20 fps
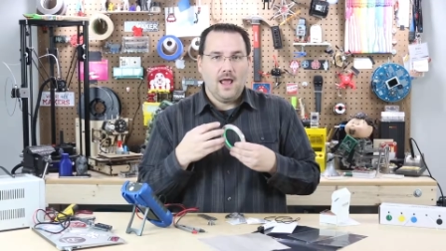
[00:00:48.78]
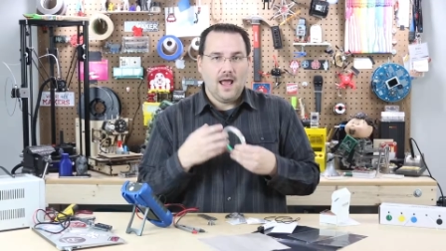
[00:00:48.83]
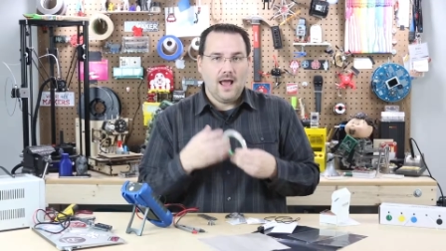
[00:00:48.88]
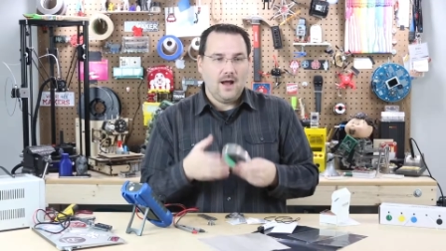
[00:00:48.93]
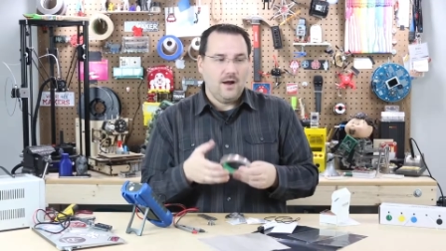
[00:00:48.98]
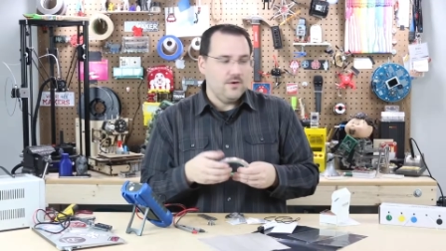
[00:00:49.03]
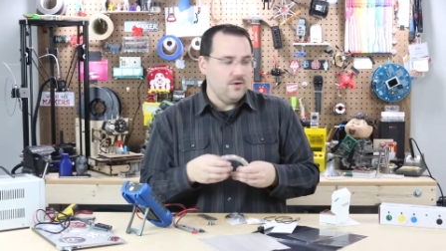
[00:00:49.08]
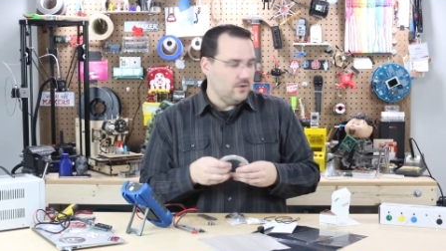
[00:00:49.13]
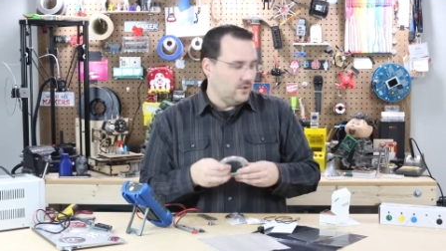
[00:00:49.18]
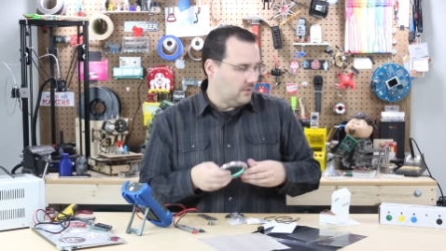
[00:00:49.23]

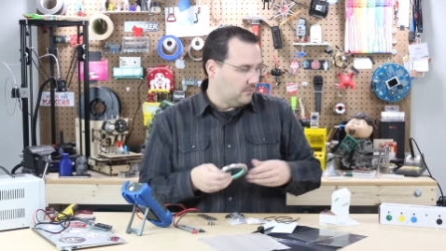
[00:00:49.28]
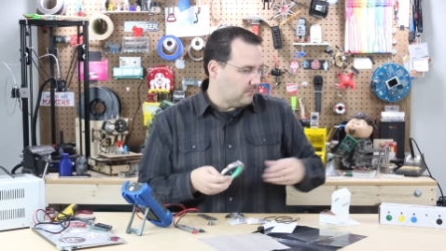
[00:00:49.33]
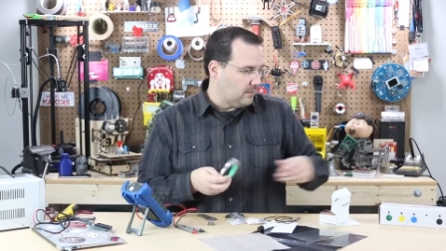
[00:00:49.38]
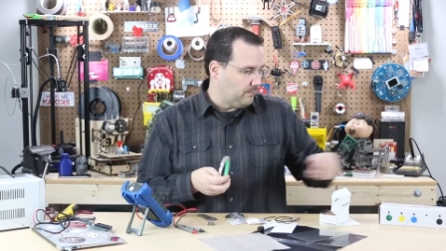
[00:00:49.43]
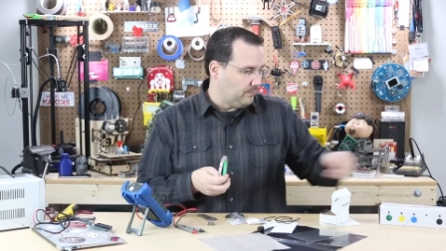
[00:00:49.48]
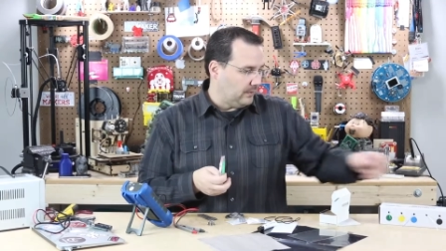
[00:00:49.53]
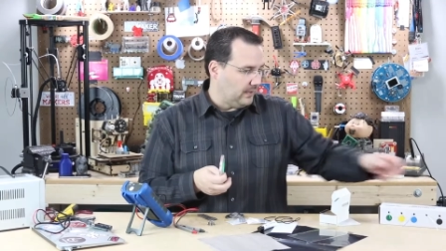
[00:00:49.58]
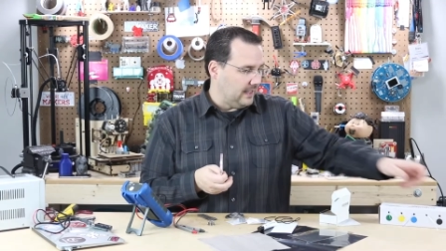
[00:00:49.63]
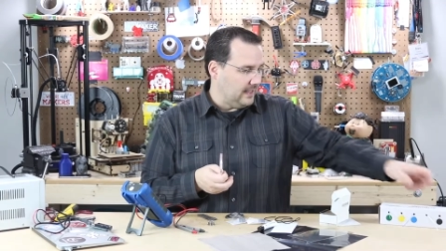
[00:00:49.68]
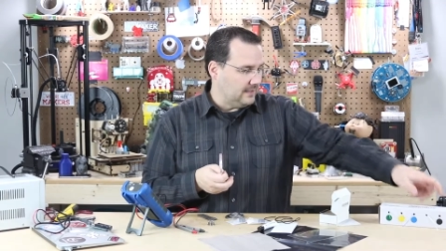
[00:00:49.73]
how you can
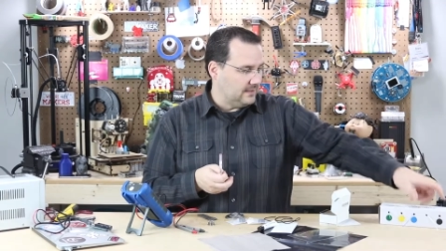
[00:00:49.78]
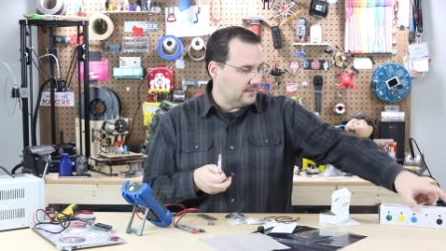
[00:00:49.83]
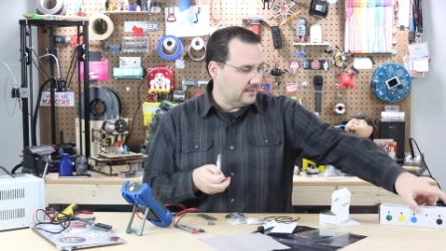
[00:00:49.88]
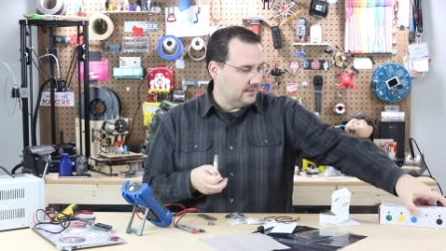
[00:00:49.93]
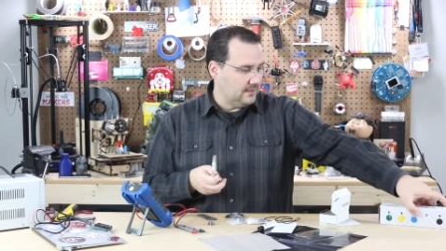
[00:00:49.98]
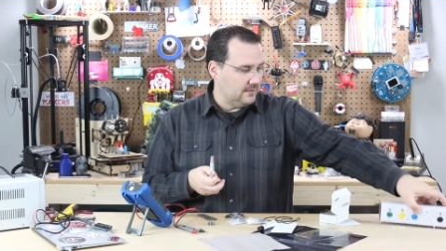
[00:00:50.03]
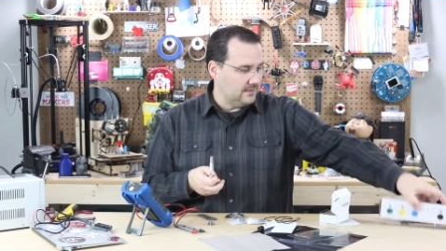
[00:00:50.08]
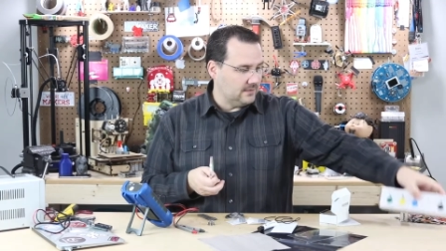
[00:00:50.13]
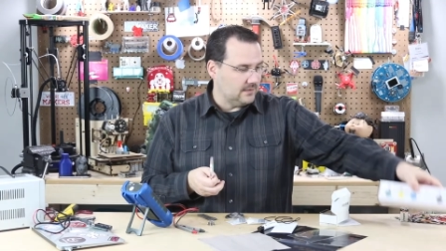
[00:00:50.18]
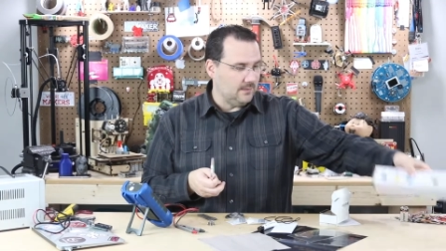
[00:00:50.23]

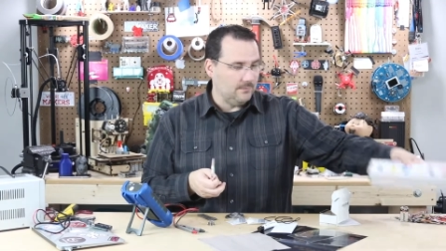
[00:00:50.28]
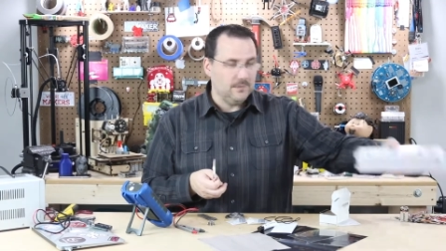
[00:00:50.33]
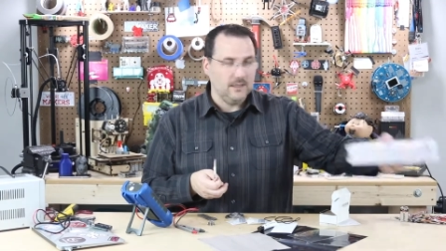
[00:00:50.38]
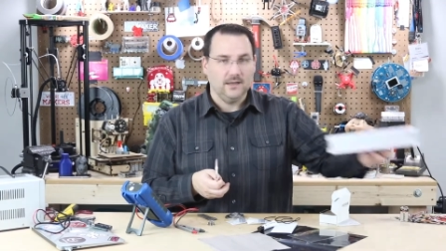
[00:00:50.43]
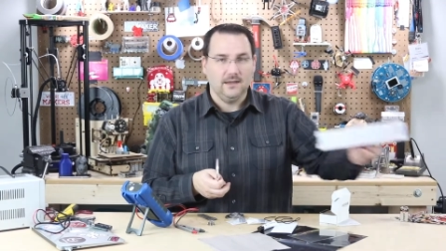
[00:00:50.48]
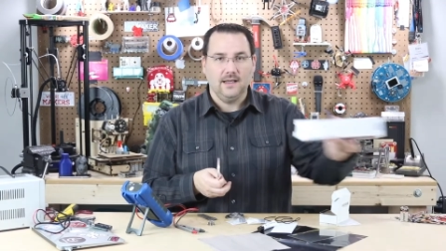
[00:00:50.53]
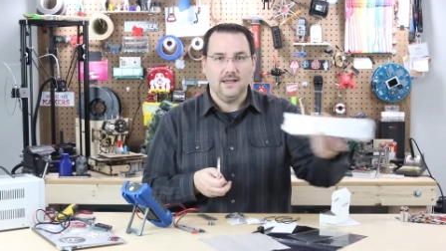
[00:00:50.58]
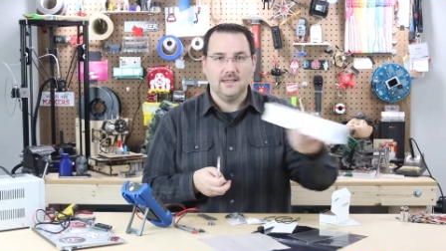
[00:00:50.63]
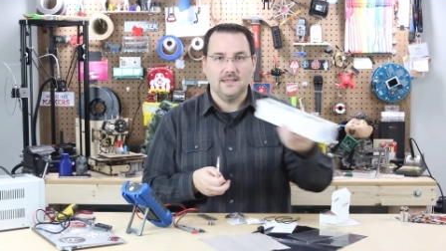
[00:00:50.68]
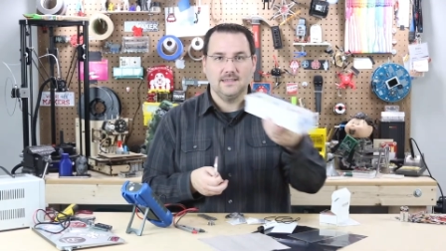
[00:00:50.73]
replace
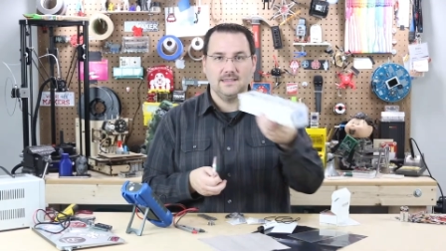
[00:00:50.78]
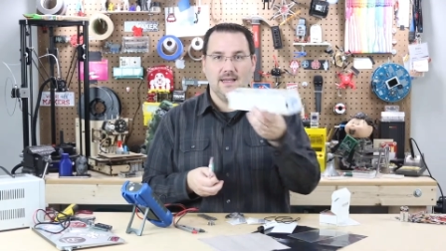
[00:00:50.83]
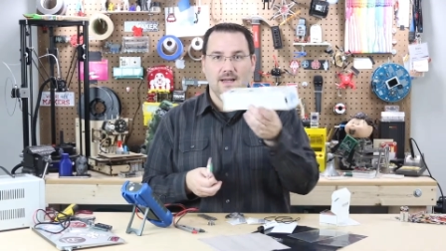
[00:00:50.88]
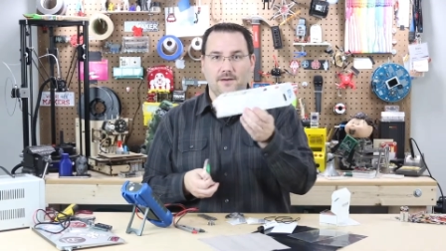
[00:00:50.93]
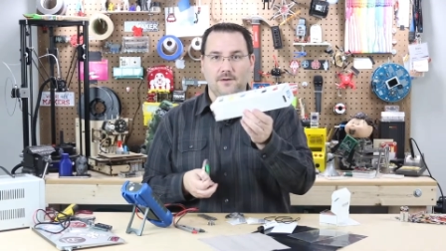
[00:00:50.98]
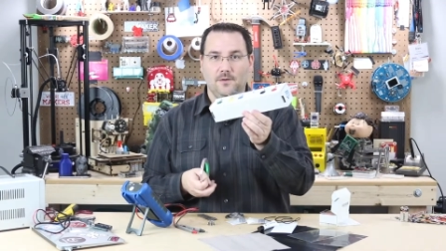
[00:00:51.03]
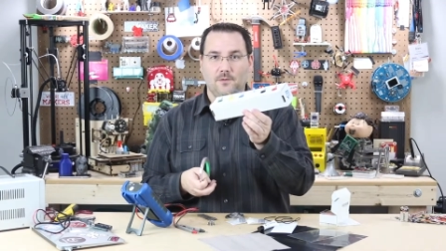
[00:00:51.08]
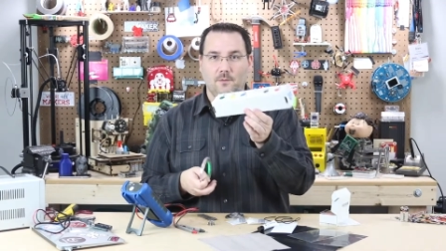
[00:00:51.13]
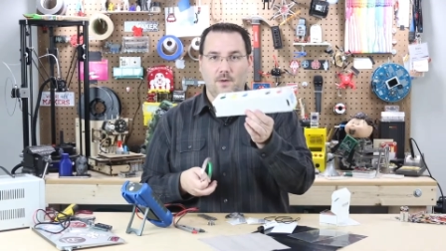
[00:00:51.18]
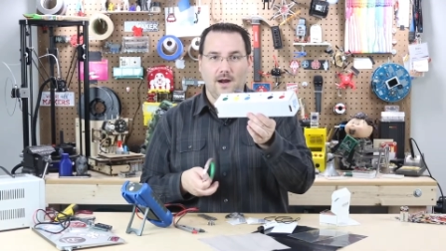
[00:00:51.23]
something like
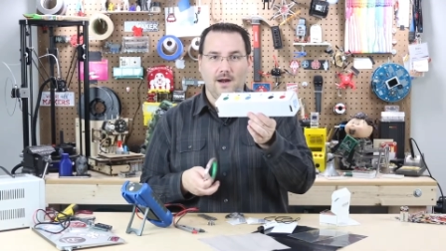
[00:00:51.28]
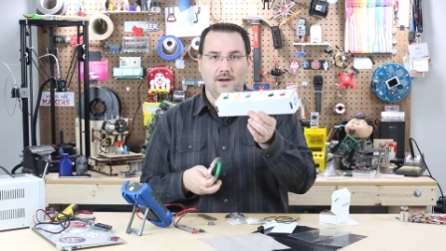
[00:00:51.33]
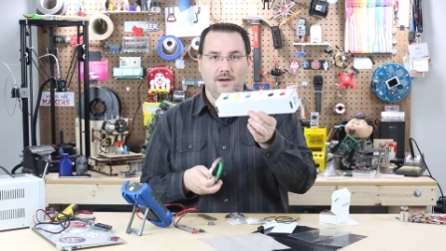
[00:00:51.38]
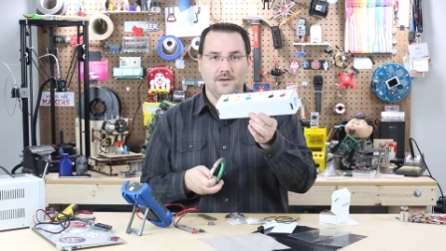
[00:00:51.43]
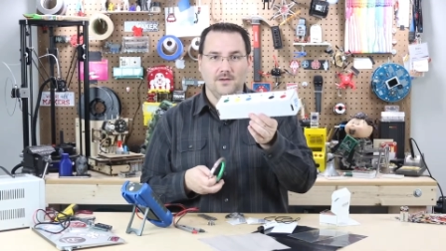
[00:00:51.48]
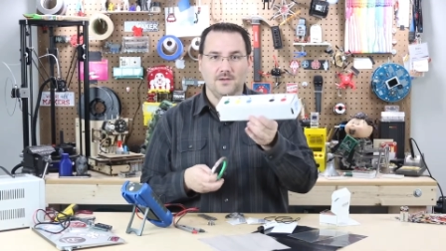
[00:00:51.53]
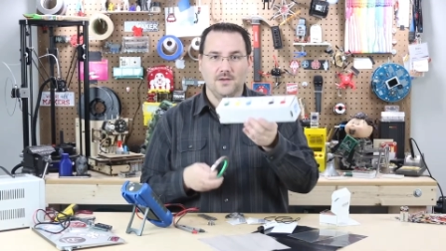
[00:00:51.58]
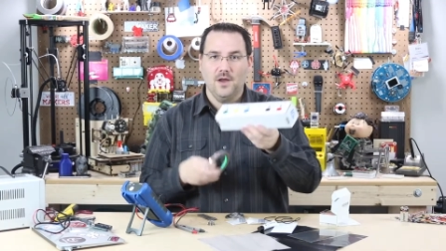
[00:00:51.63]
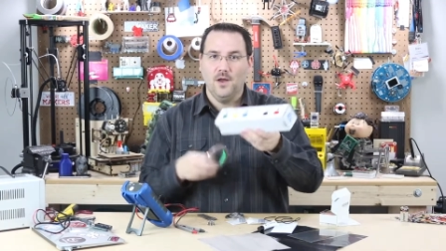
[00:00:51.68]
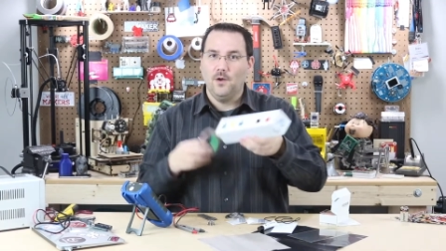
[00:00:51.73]
standard
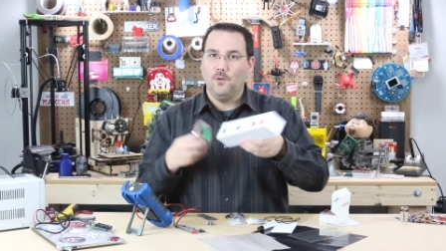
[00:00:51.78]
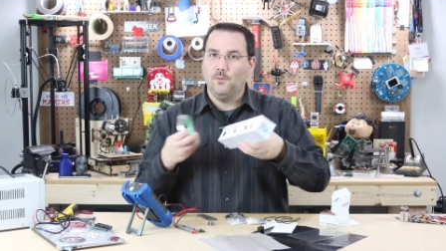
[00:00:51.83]
wires